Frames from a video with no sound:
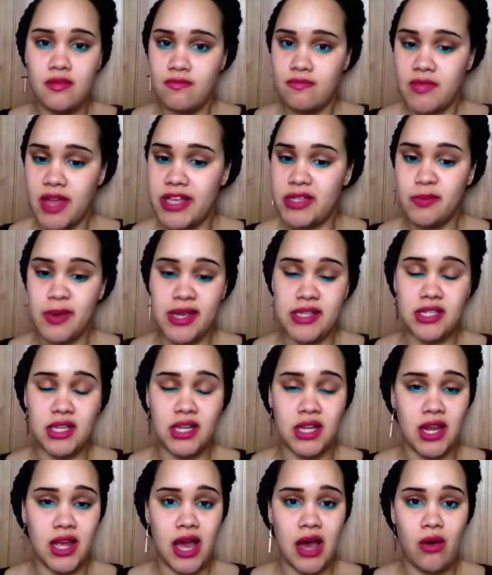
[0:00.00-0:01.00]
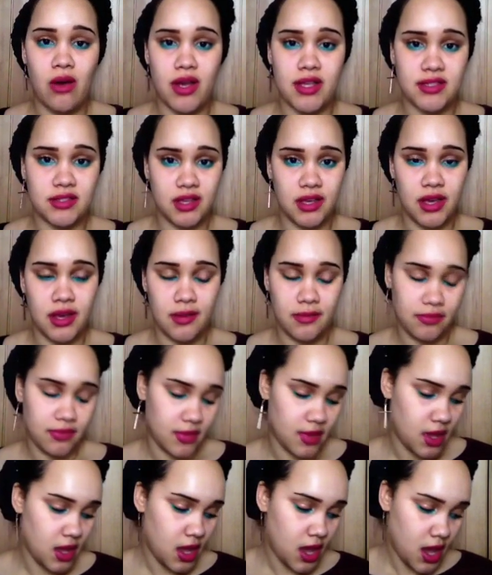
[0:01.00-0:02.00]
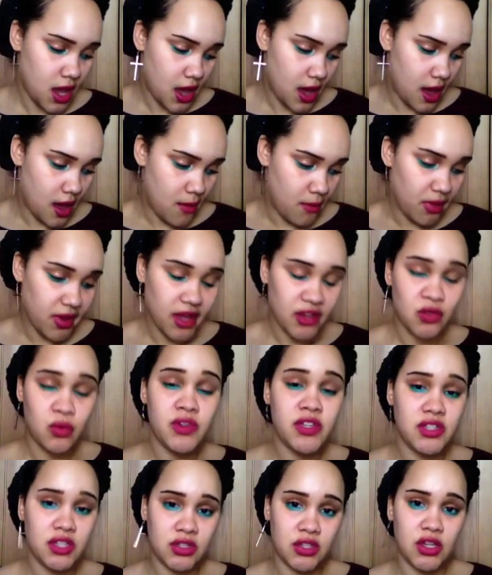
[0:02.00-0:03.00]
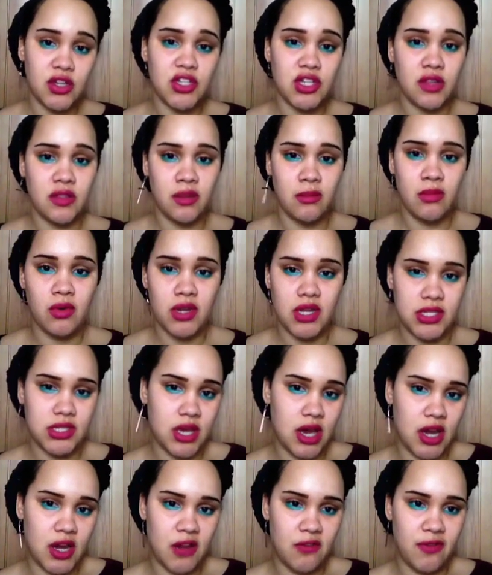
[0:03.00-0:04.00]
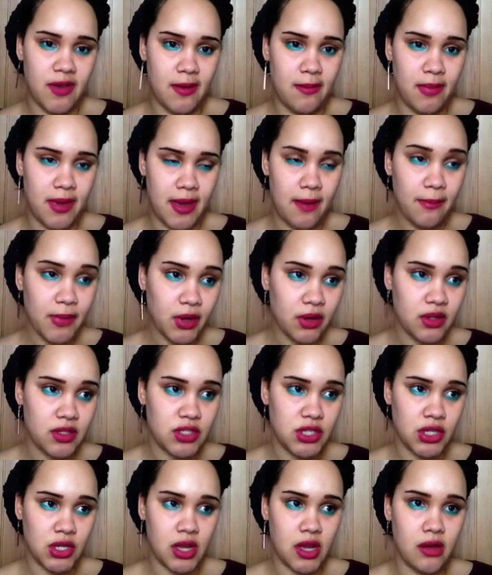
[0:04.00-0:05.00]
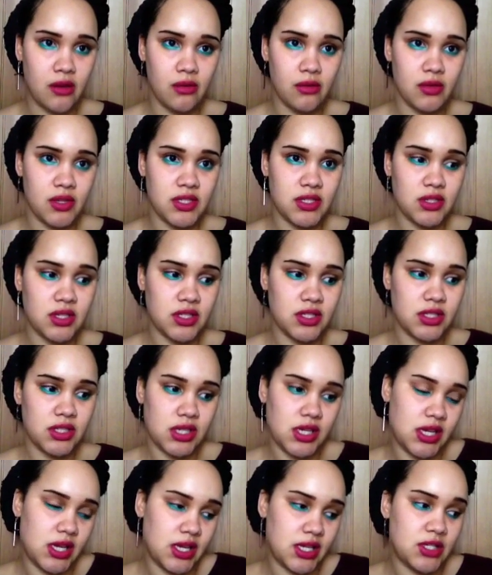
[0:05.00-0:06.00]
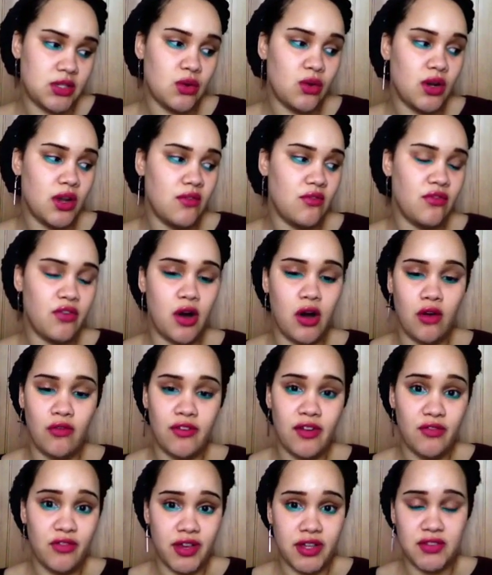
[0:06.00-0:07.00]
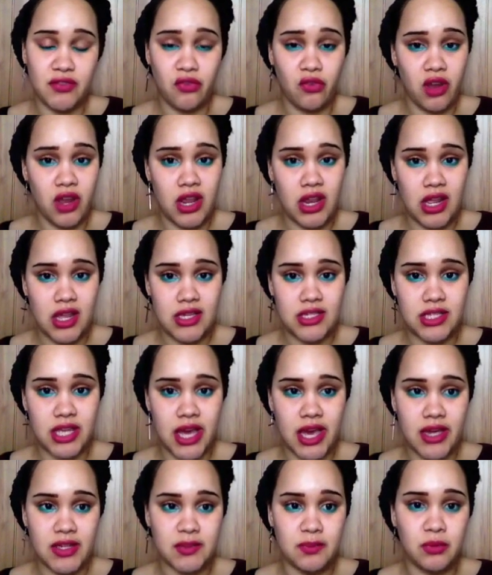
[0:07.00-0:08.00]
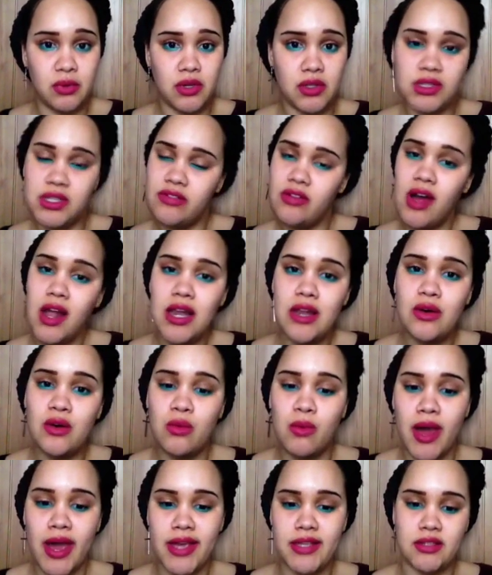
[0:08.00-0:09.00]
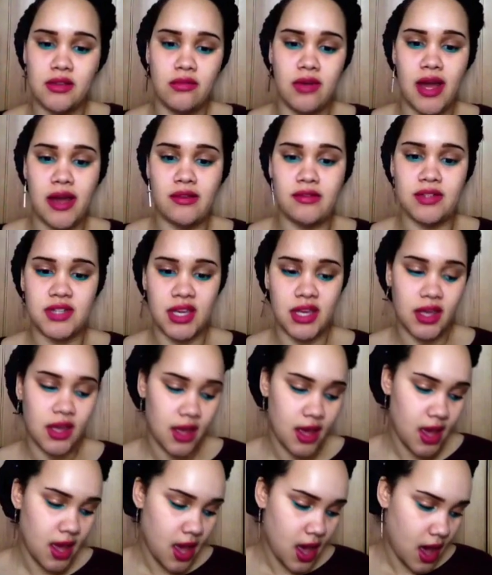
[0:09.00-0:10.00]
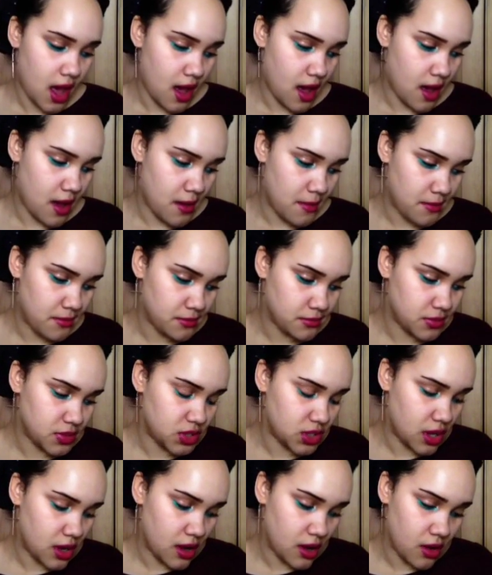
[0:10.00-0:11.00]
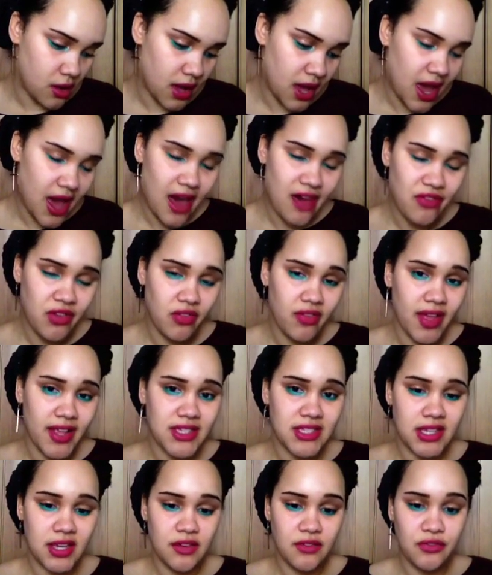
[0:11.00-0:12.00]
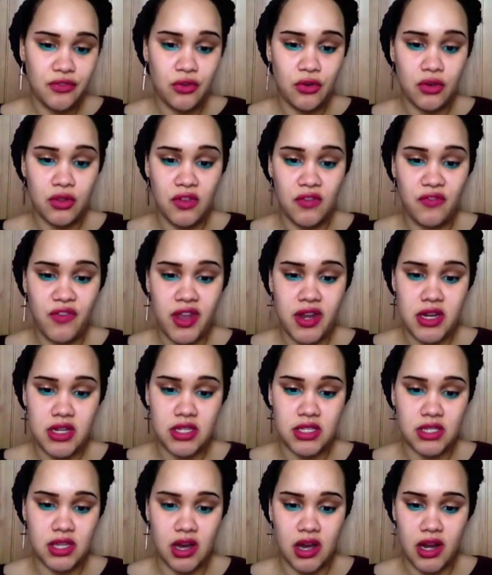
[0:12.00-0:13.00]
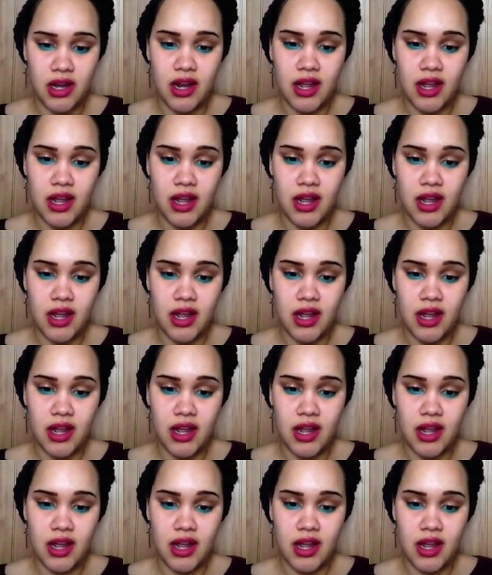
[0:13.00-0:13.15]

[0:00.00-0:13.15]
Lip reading: That's basically how I see it. But I just wanted to touch on the money side of it a bit, because you know, it's all involved. Nothing's free these days, but there are little ways around it. So I think that's it for the fitness side.